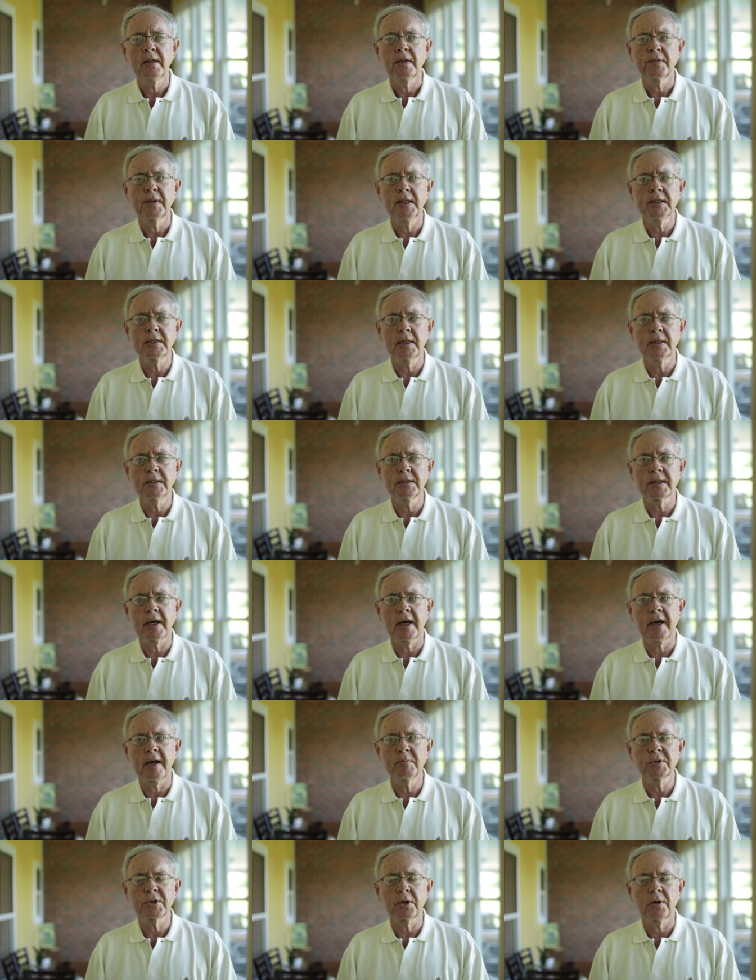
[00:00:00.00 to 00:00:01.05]
These
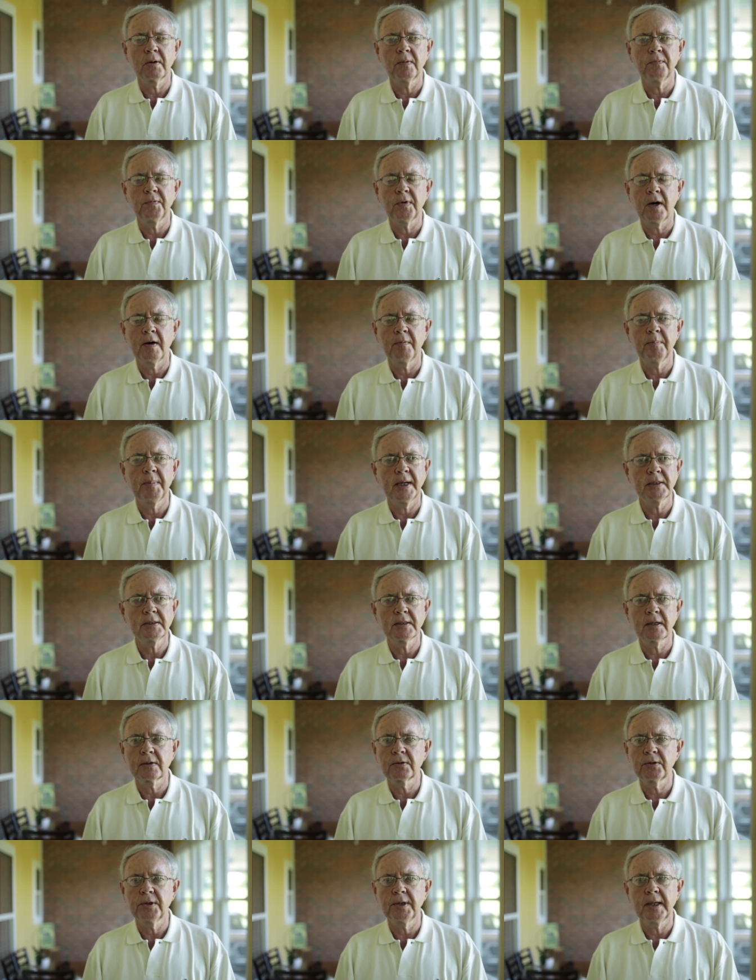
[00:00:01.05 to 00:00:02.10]
enzymes are involved
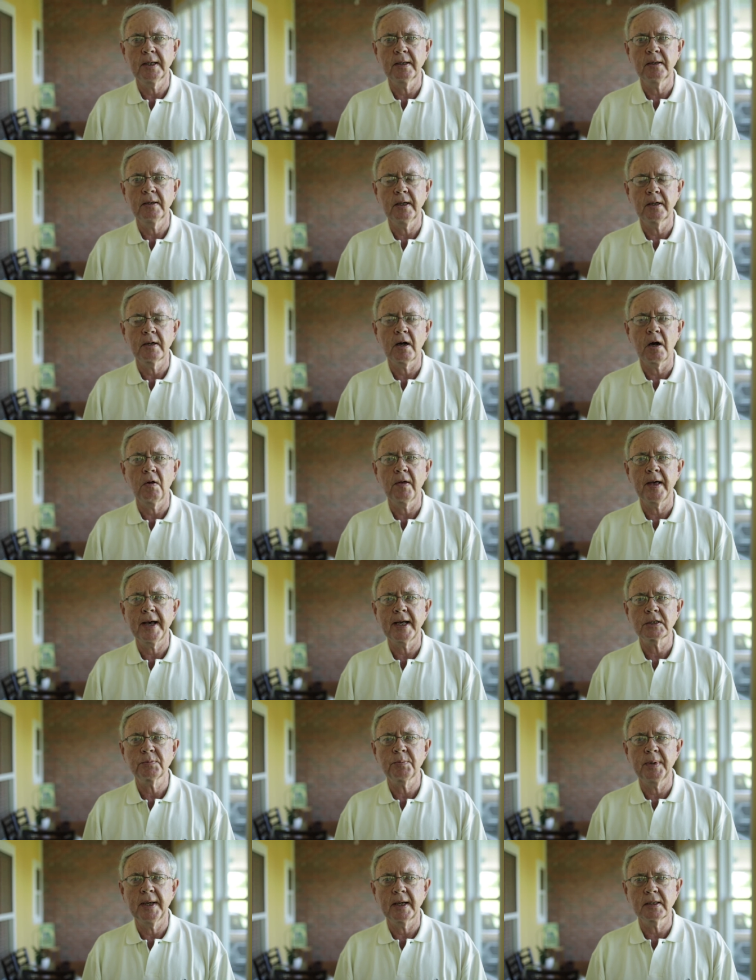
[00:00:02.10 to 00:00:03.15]
basically in, in all
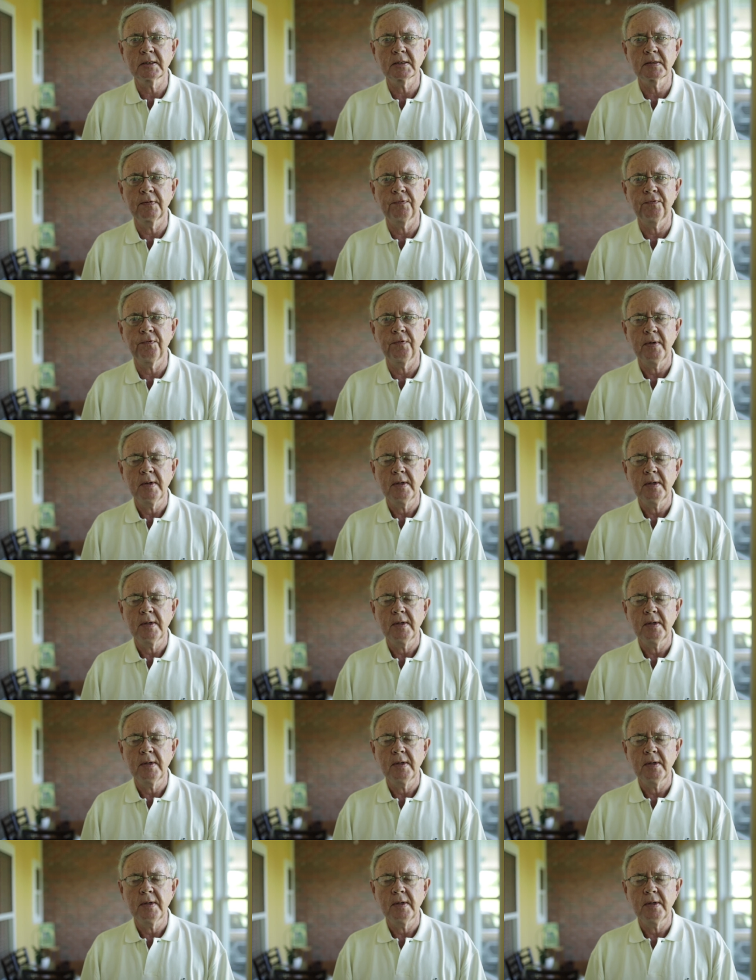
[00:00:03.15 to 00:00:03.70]
aspects of,